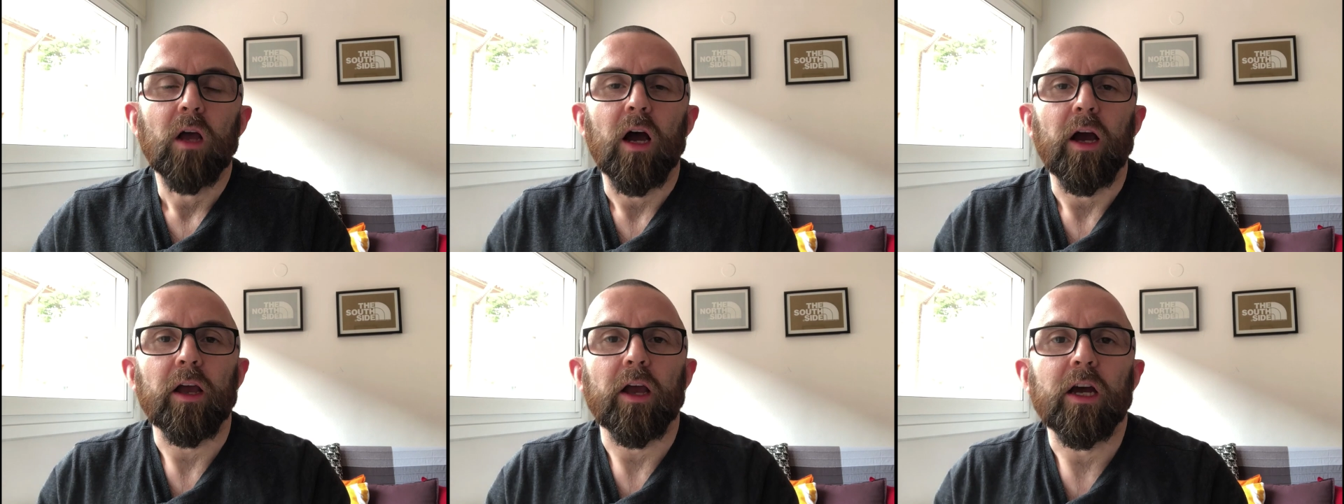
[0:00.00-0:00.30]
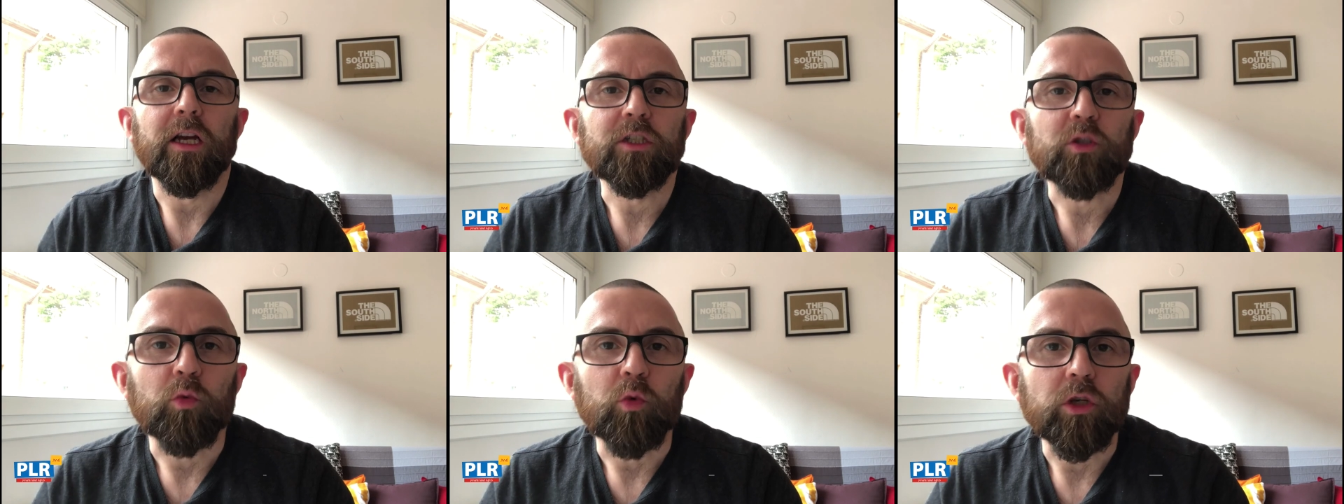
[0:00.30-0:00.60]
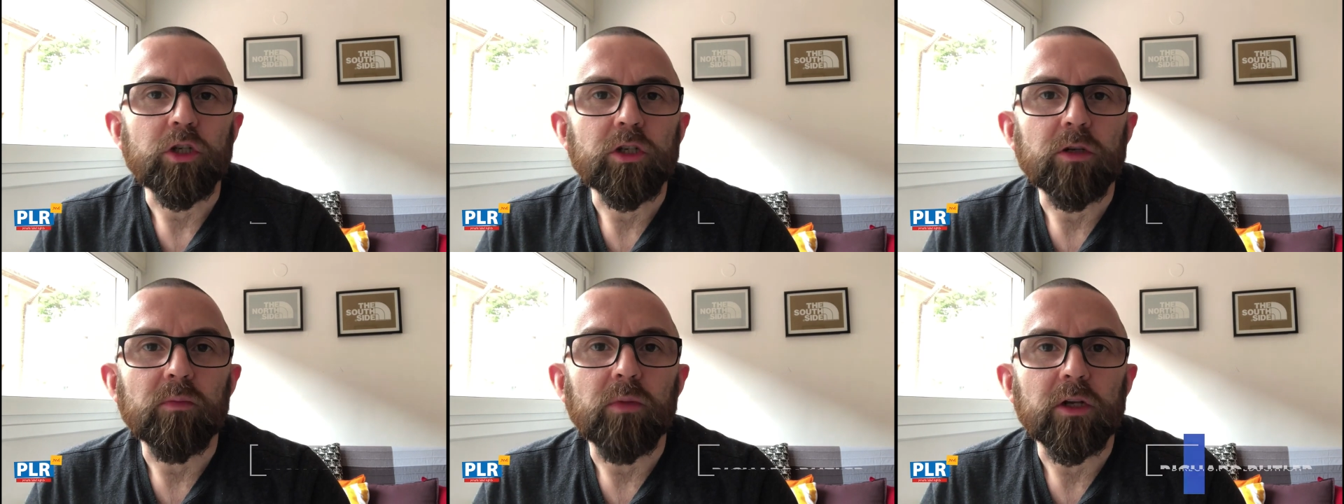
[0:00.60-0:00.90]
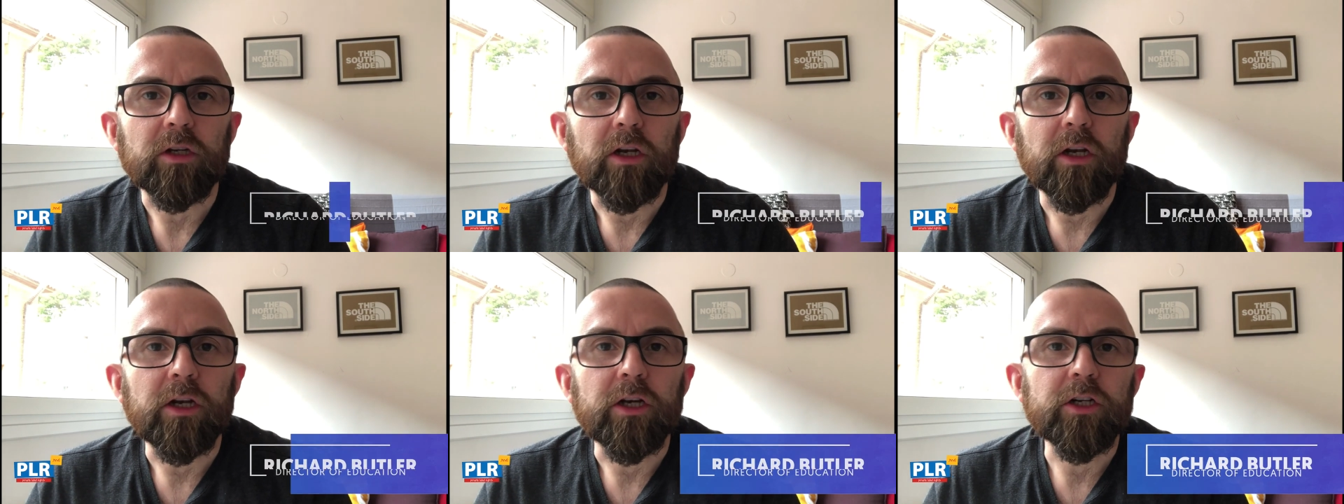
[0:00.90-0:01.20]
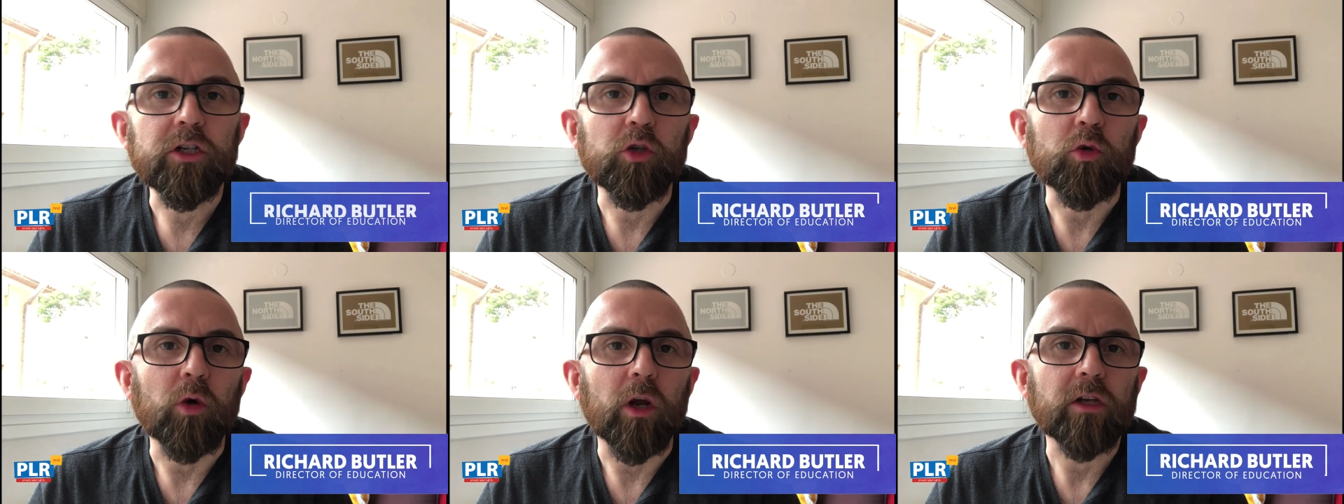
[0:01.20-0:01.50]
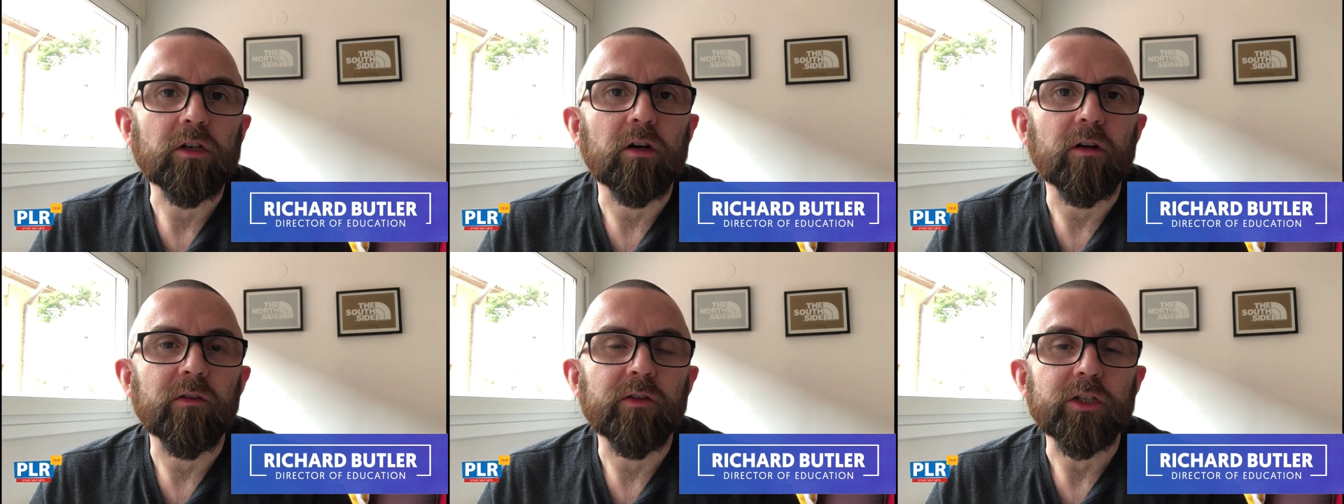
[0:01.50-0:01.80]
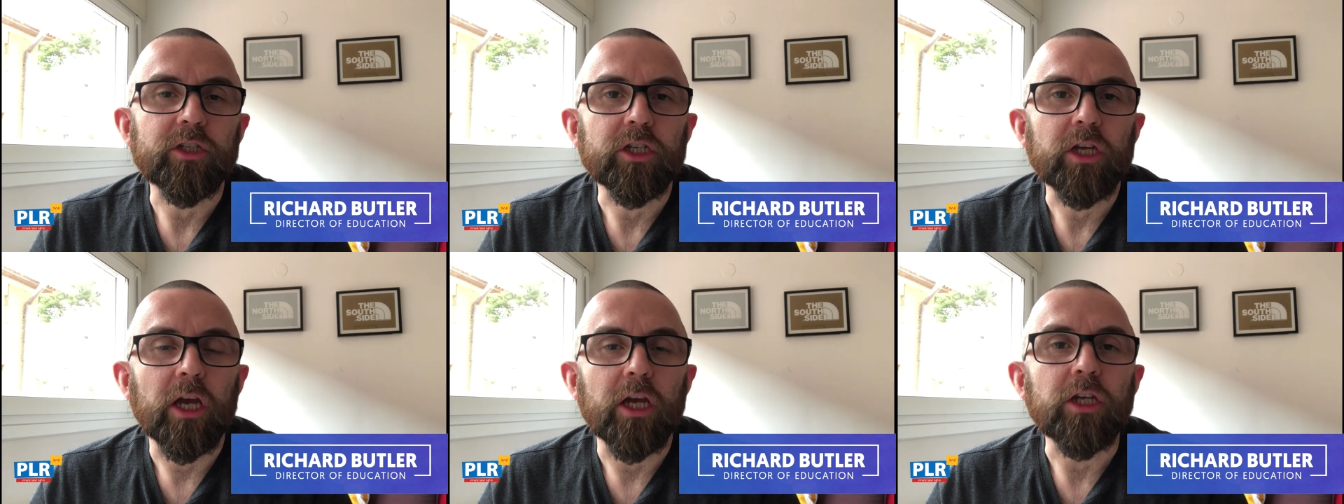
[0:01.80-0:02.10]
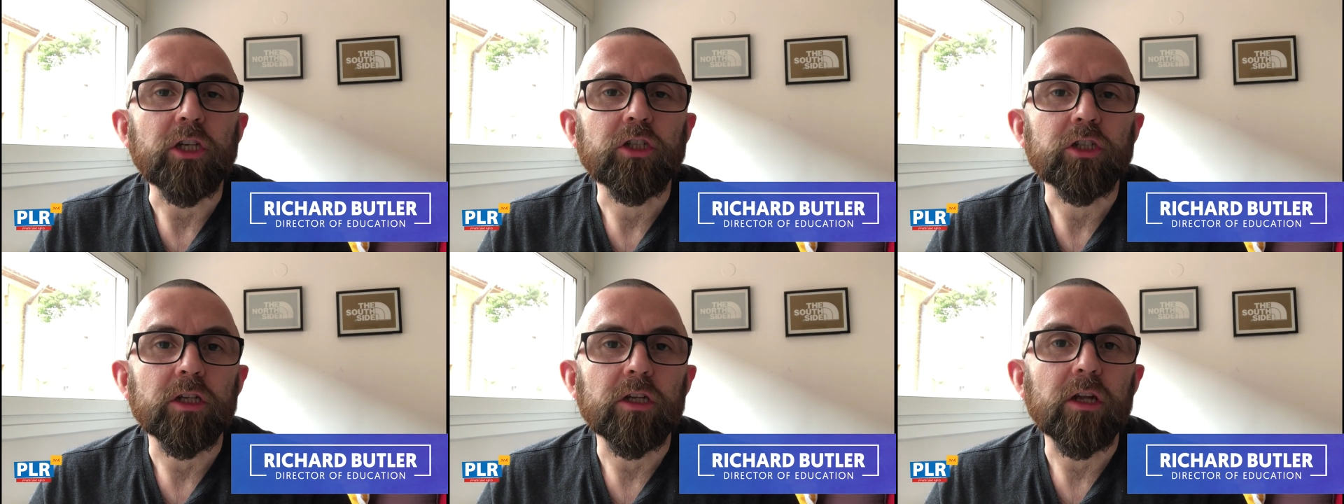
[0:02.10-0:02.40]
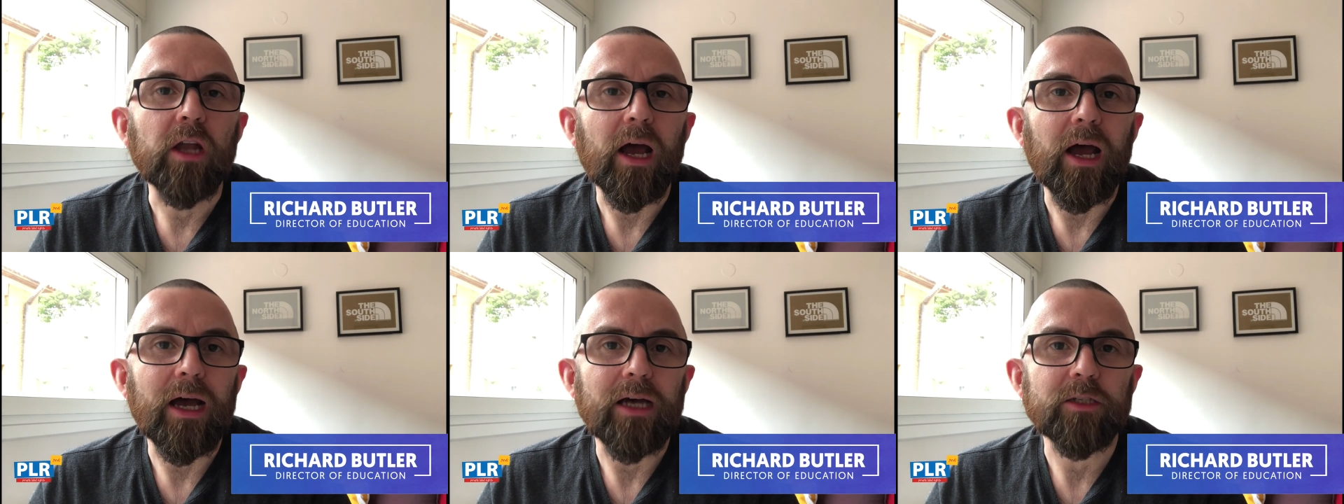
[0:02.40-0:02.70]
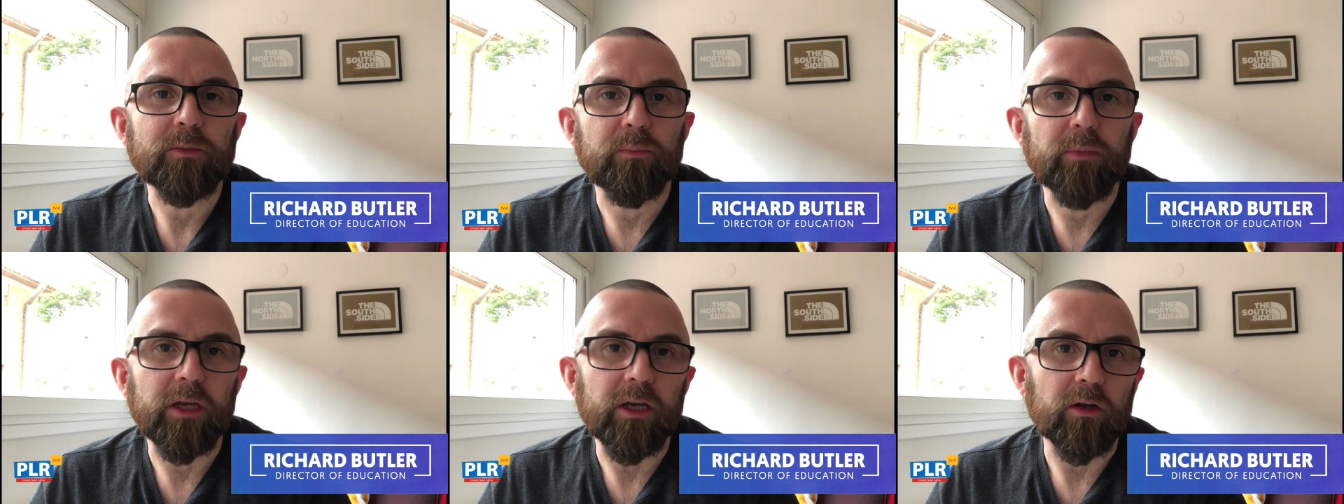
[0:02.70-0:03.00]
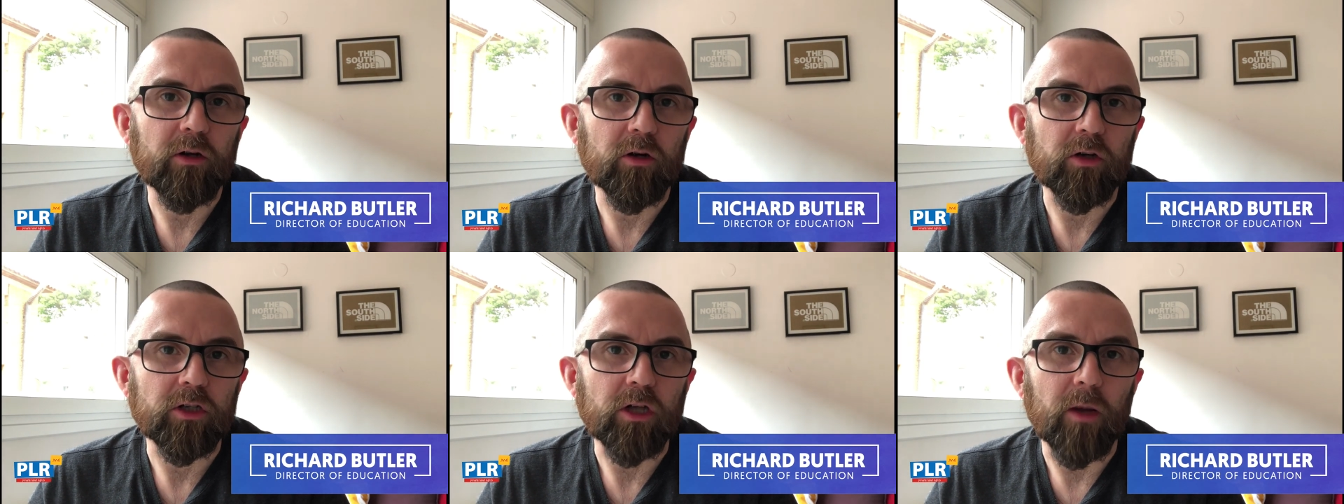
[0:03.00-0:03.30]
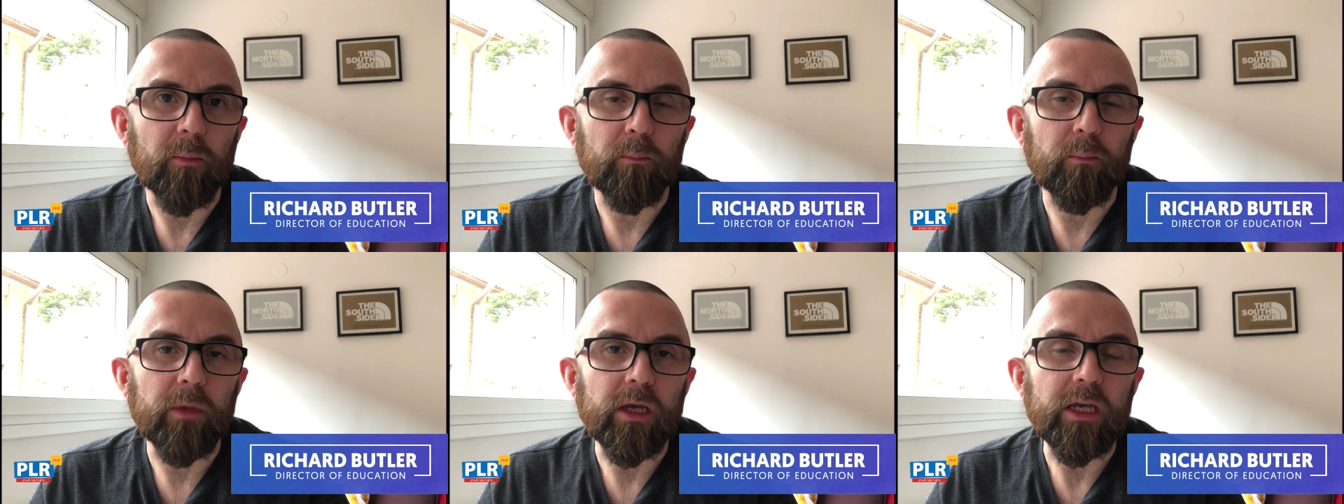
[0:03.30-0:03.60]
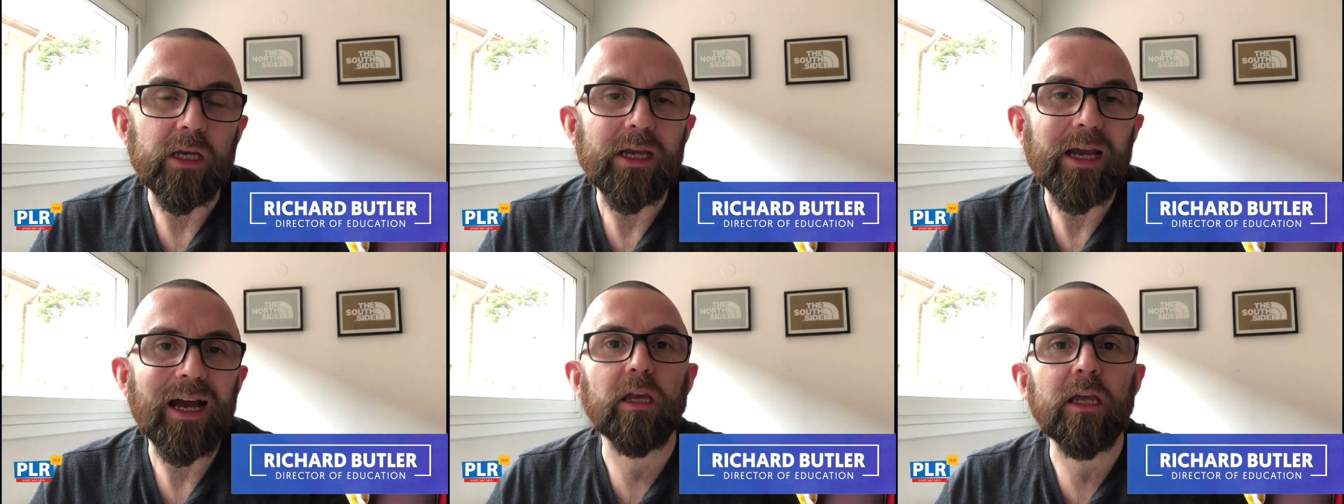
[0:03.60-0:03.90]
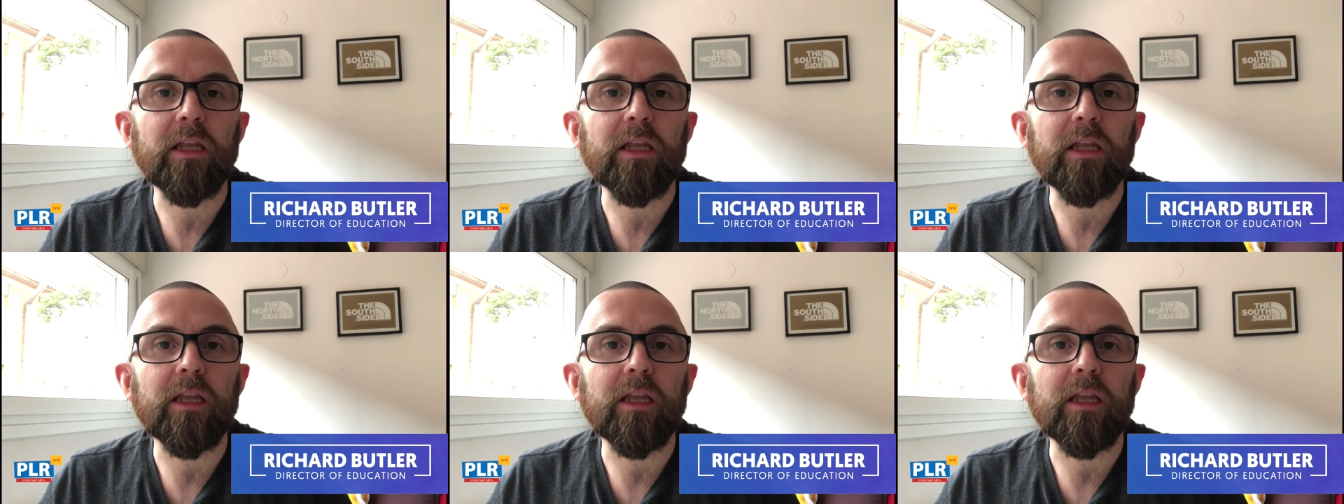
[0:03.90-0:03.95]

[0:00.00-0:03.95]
Hi guys, Richard Butler here, Director of Education at PLR.me.